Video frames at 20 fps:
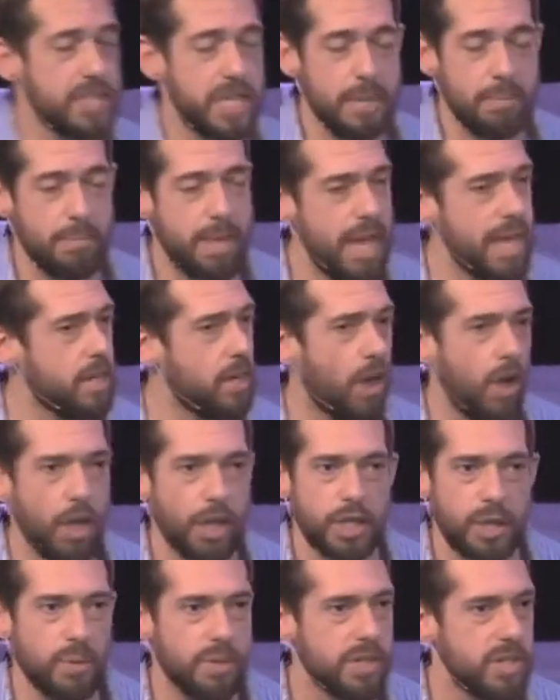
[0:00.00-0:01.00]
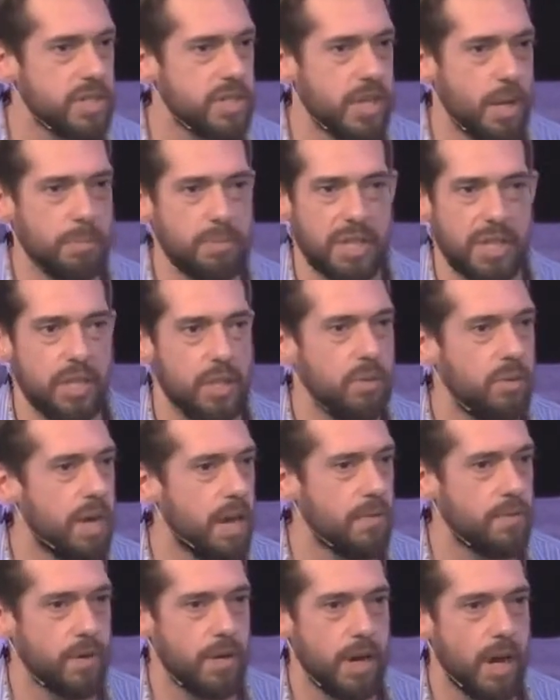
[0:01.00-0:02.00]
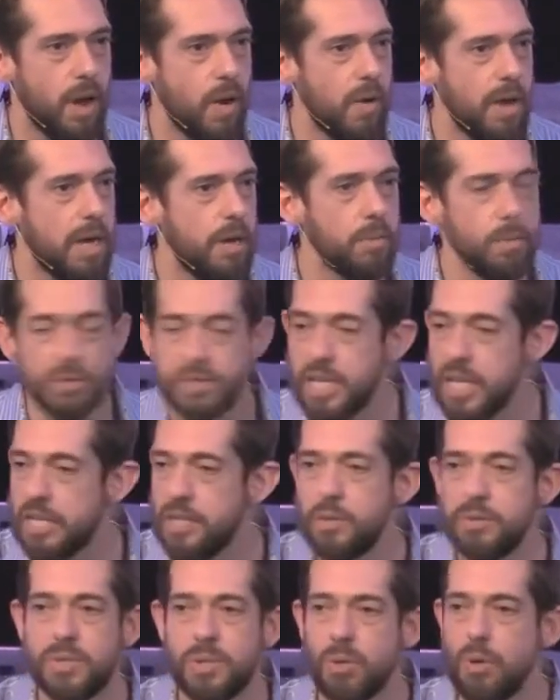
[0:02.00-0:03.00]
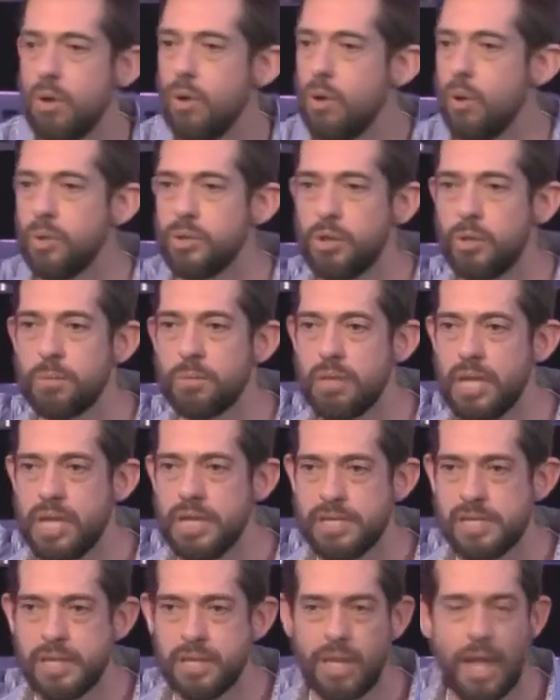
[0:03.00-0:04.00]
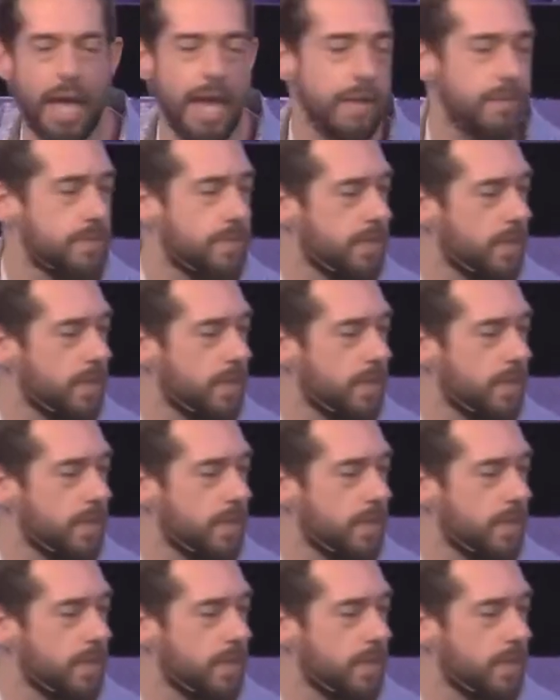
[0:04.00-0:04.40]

He may call you into something you never know, and it will take you to a whole new place in life.